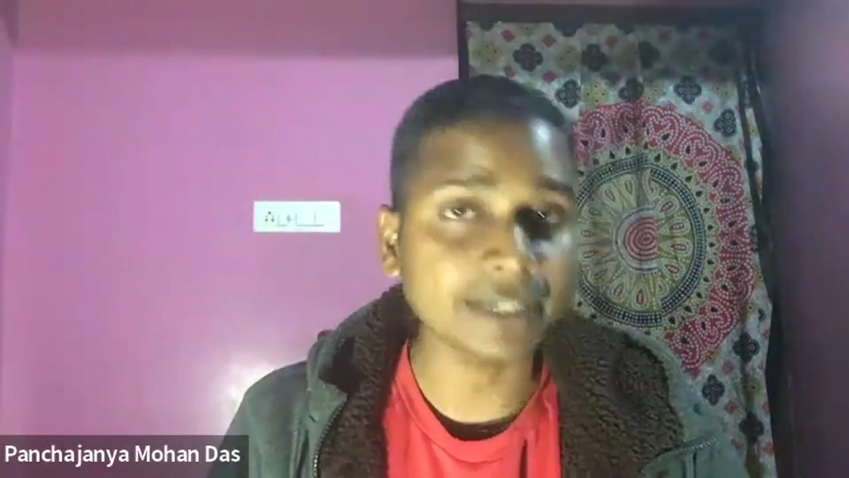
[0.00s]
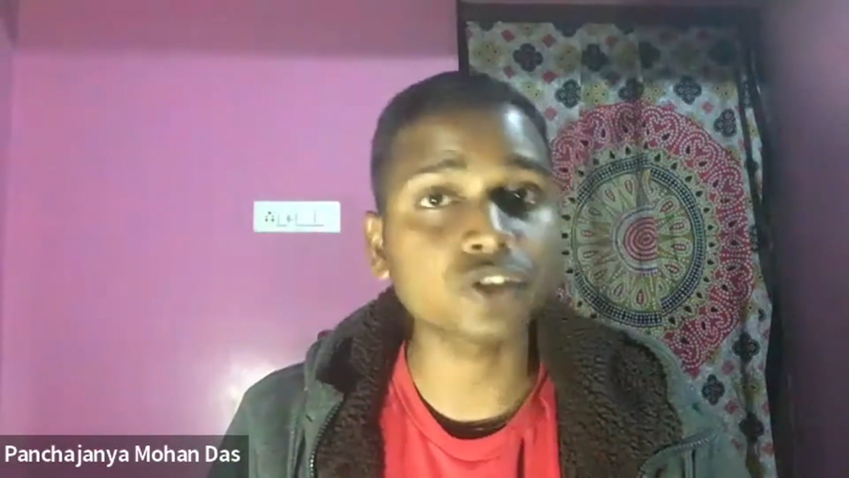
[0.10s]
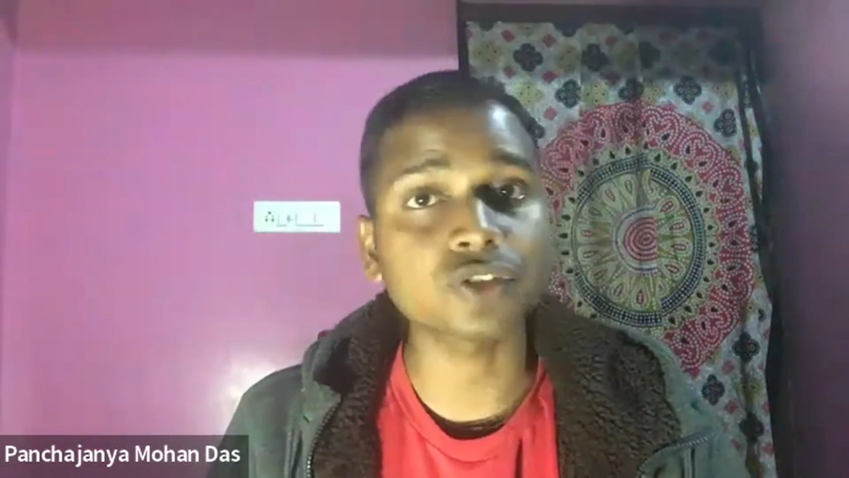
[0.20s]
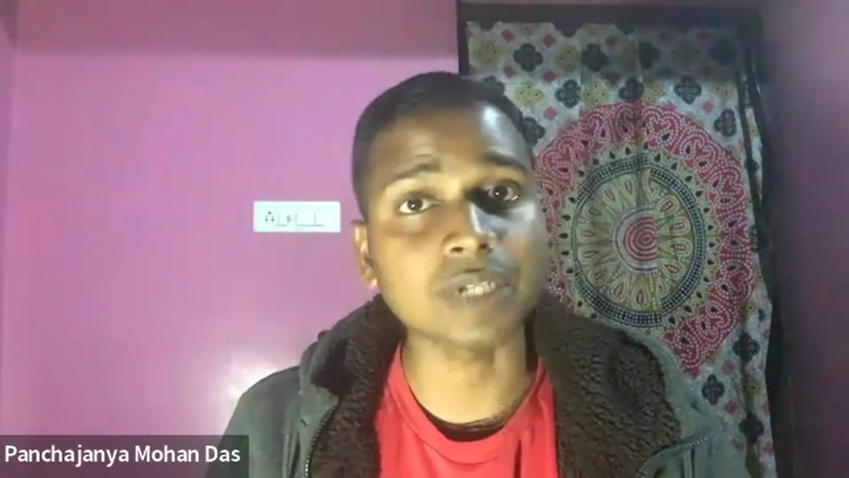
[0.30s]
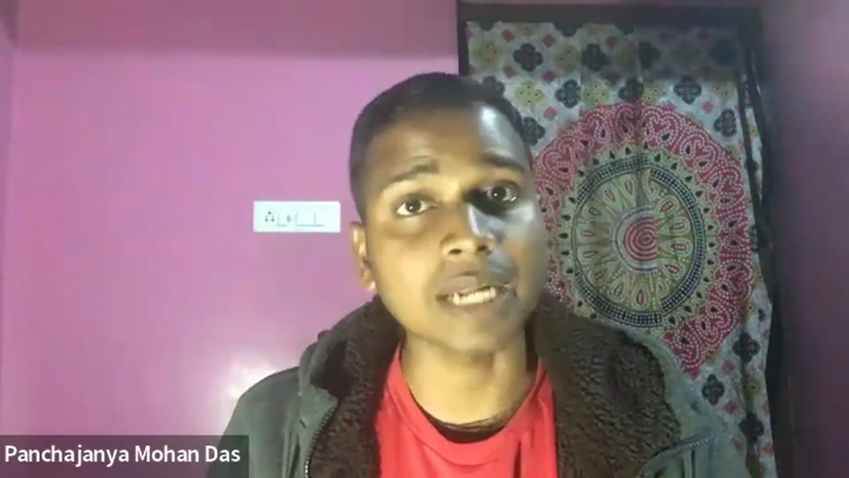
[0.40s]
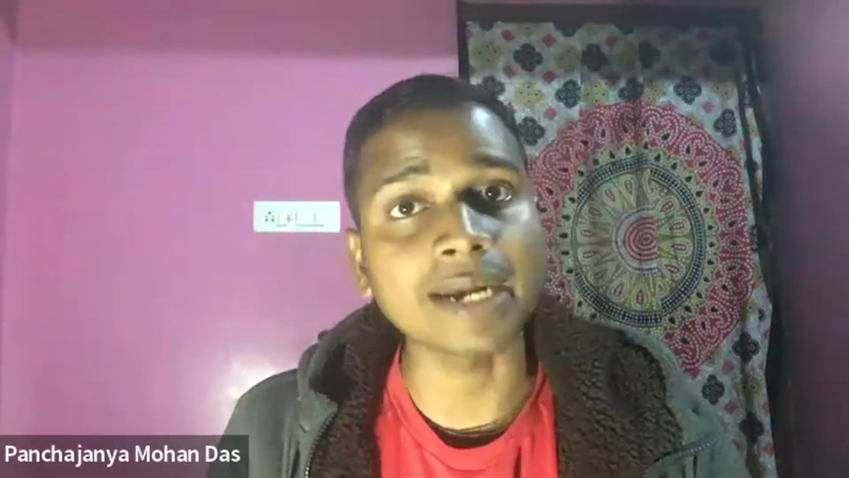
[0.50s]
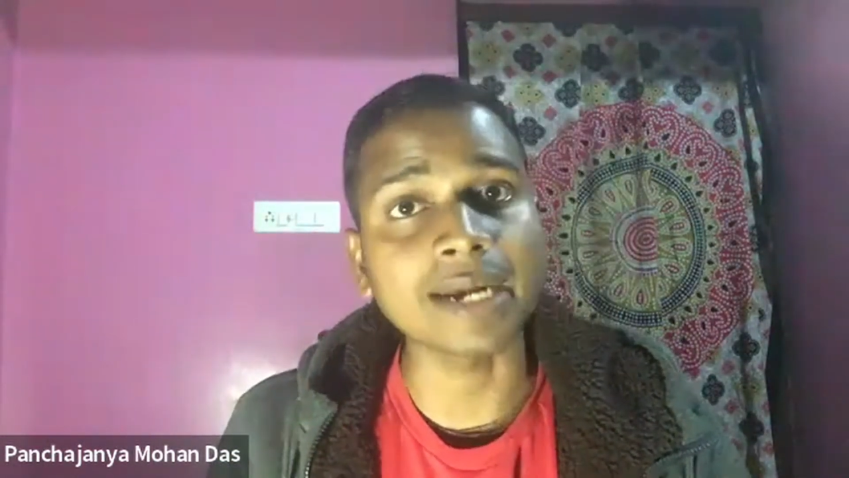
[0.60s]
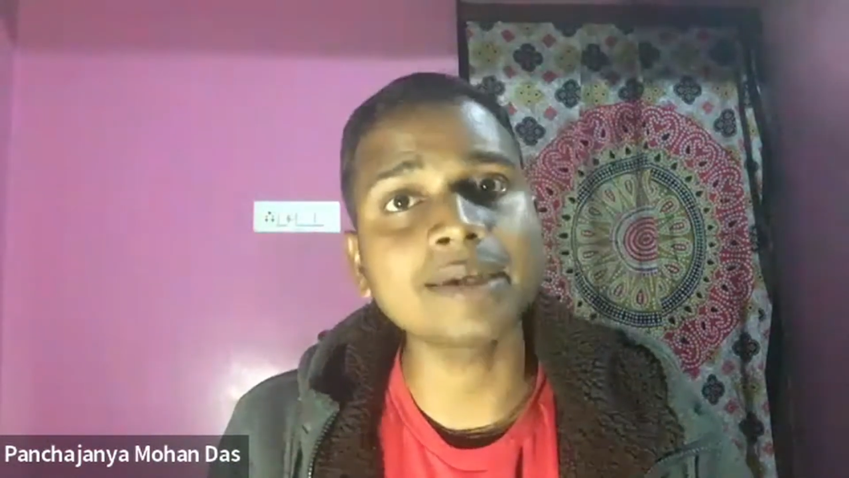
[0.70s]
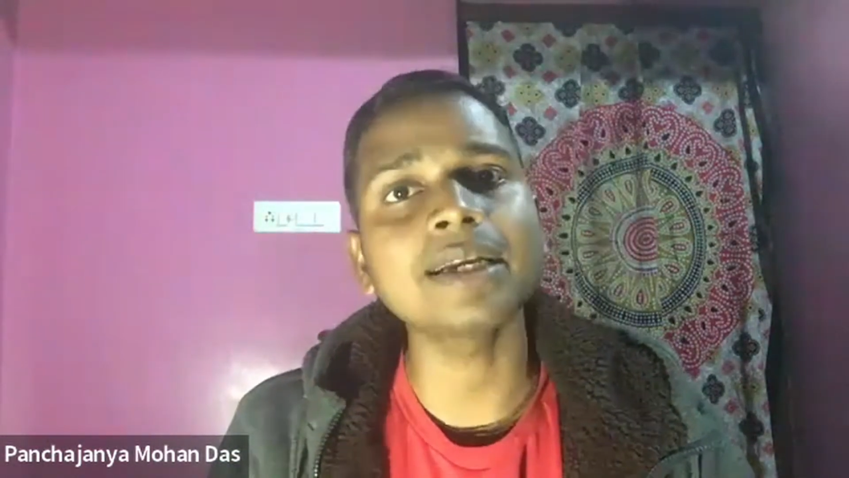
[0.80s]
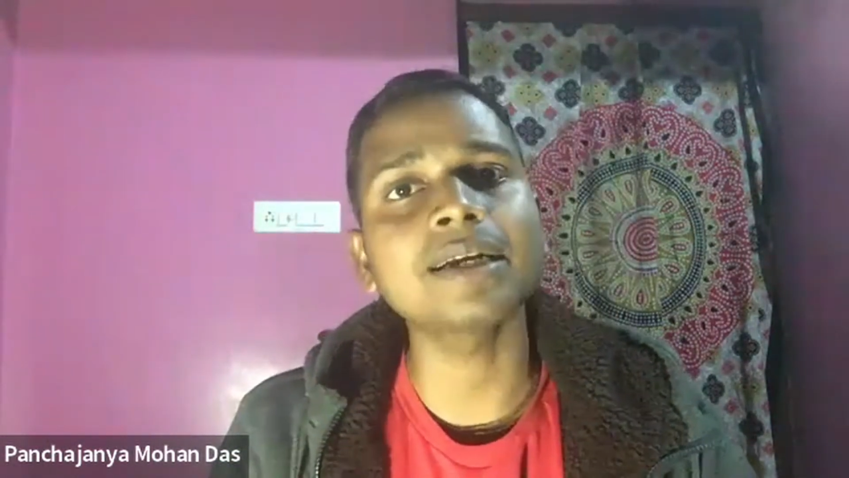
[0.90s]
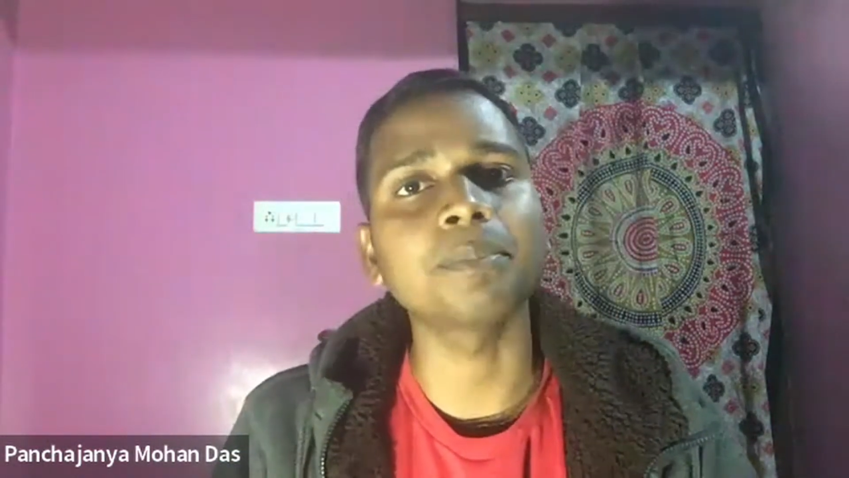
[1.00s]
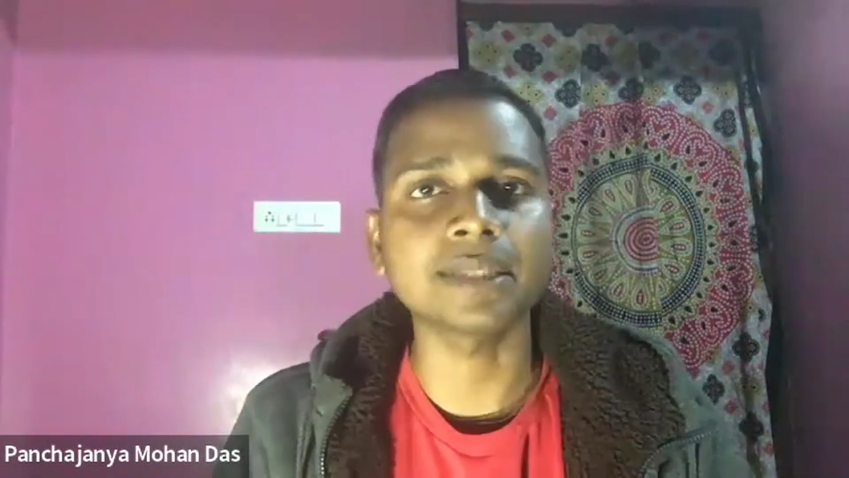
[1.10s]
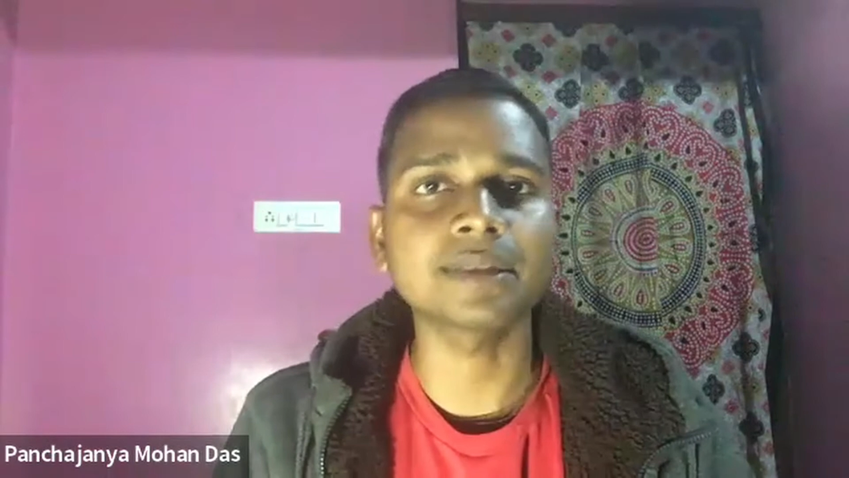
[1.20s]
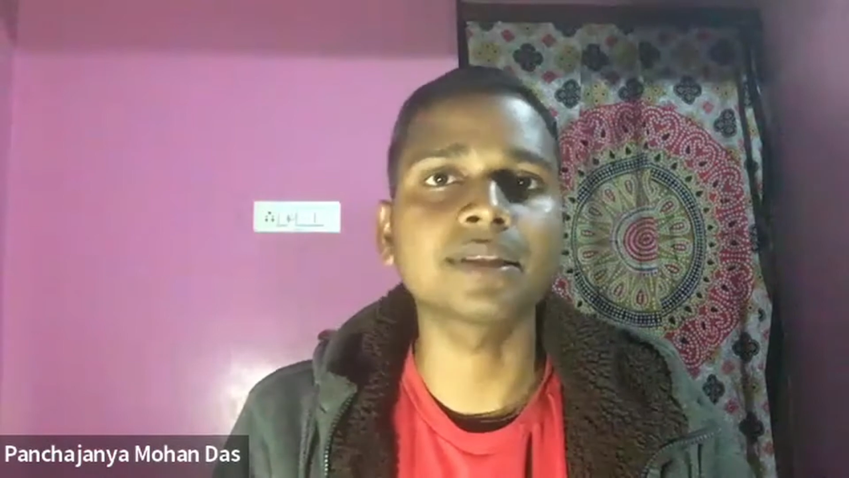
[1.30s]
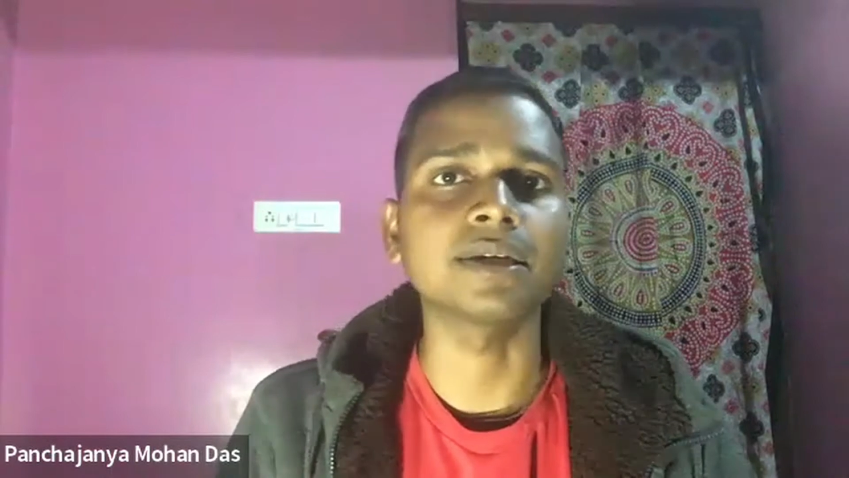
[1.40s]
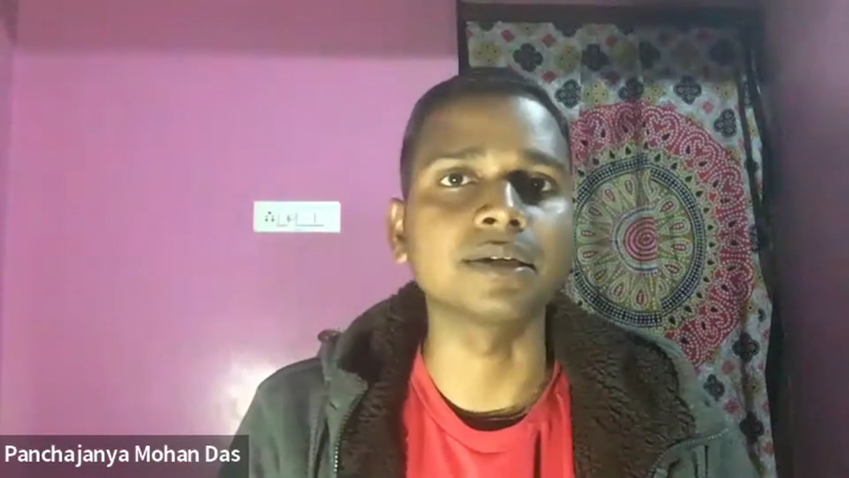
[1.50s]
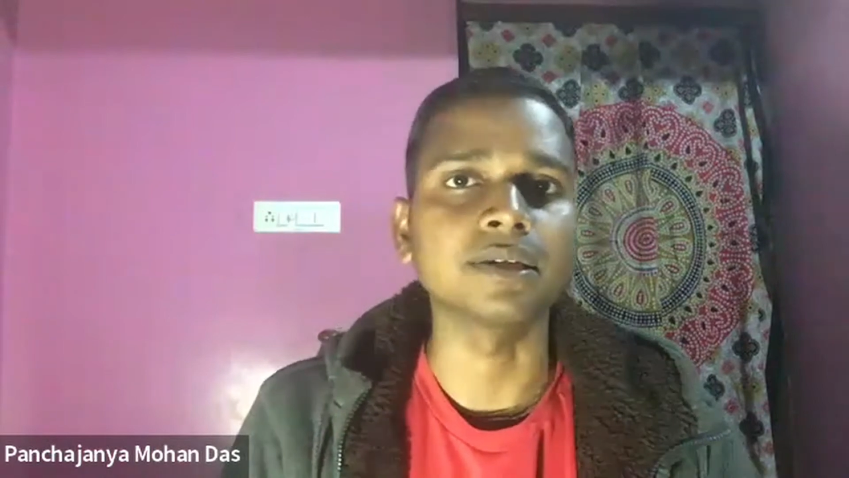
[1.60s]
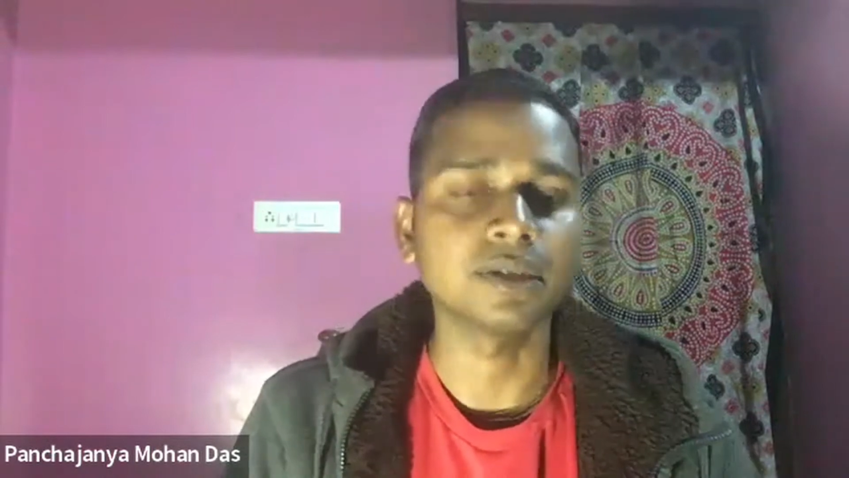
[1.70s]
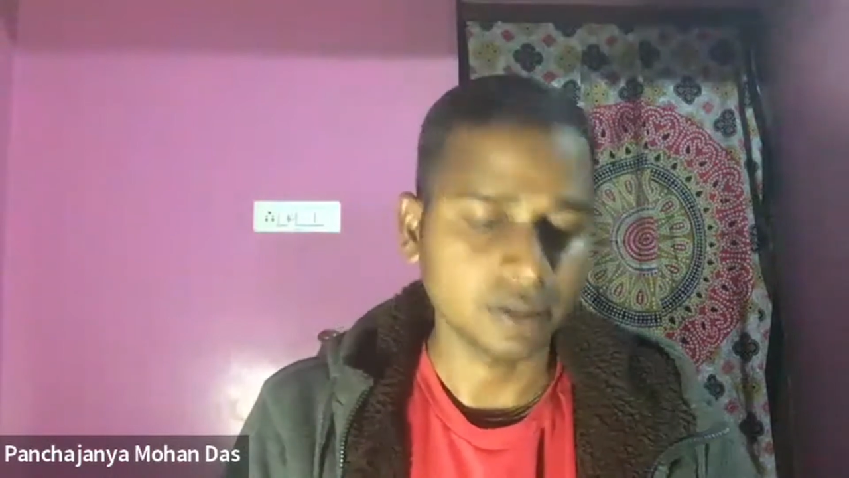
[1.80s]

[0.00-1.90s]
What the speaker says: standard method,